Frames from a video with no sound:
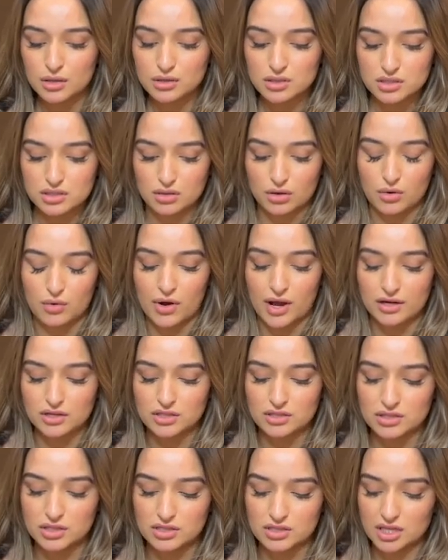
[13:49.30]
So I
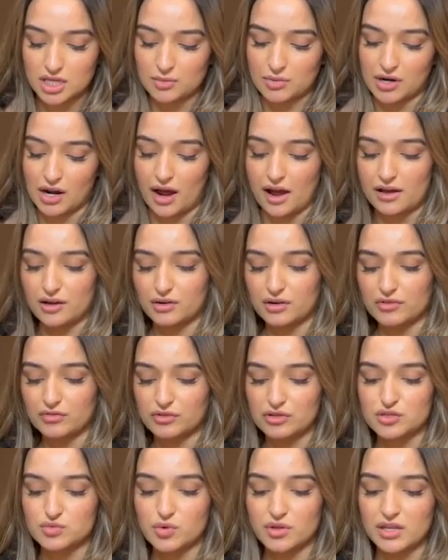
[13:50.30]
just need to keep an eye out if
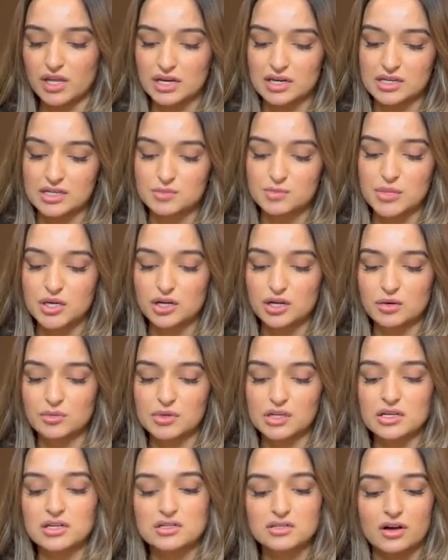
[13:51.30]
there's one that is bigger
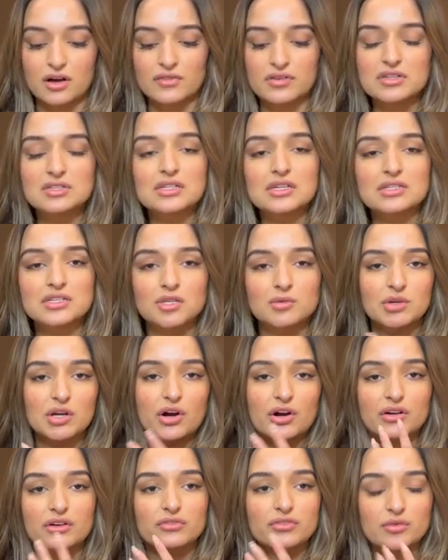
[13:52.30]
because obviously it's going to be
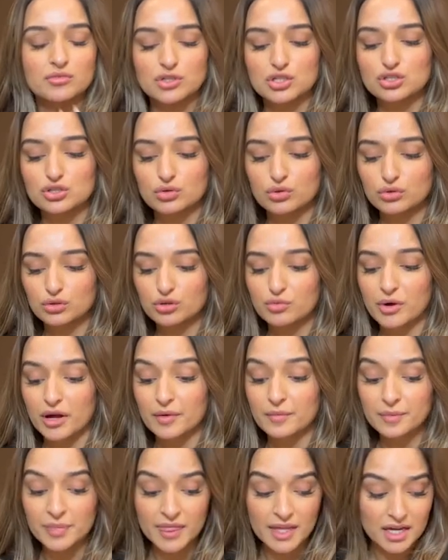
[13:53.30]
harder for him to chew through,
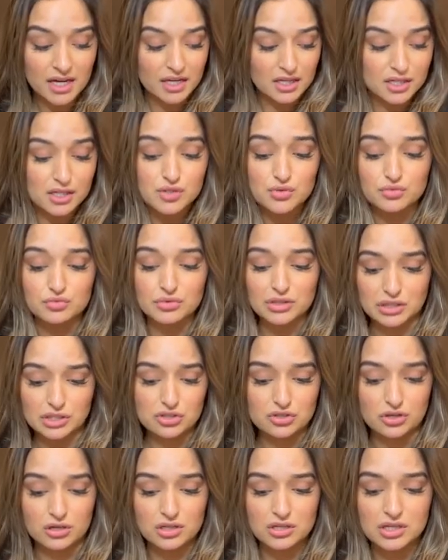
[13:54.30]
but he has really
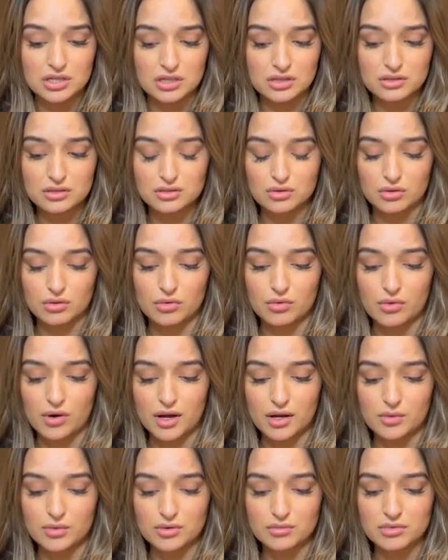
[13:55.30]
strong teeth, so
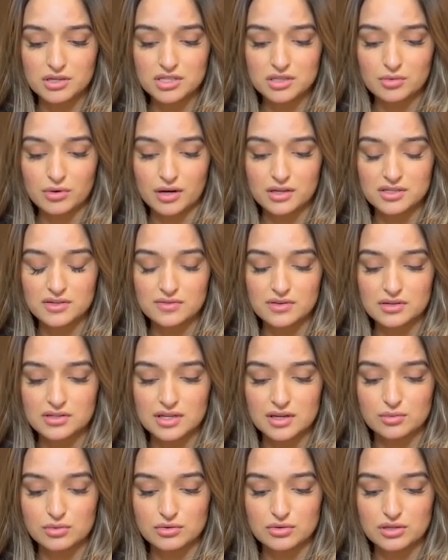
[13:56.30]
I wouldn't be surprised if he's
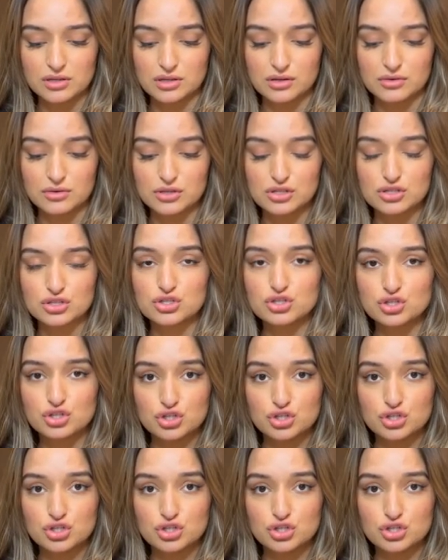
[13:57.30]
able to literally just